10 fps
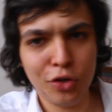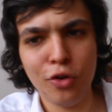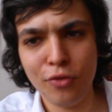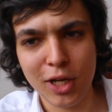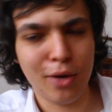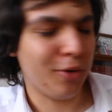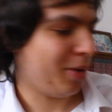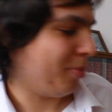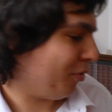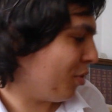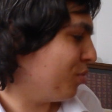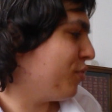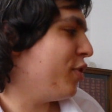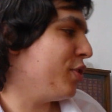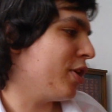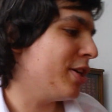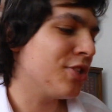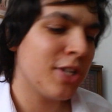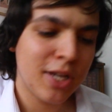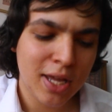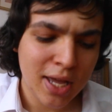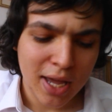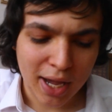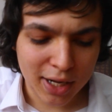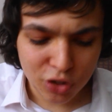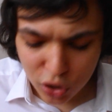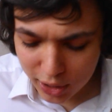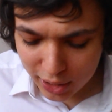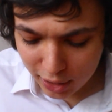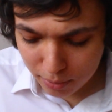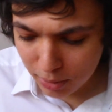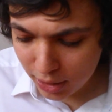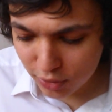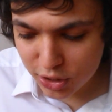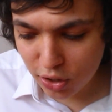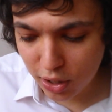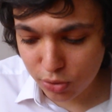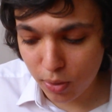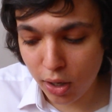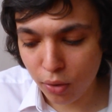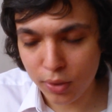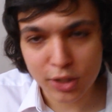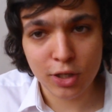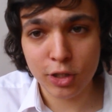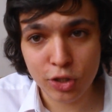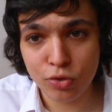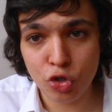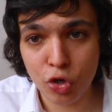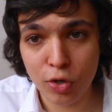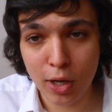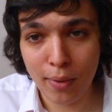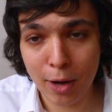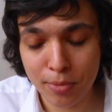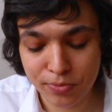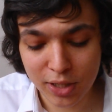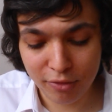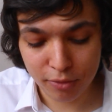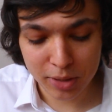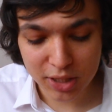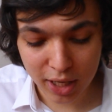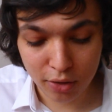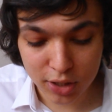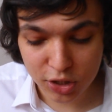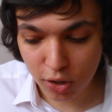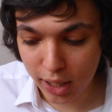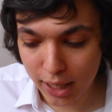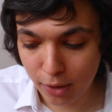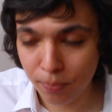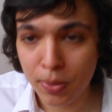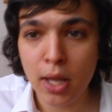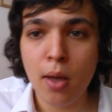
I'll do a video on him, of course, for you guys. And then trying to get complete on this guy as well. There's only 2 studio albums left for me to get on this guy now.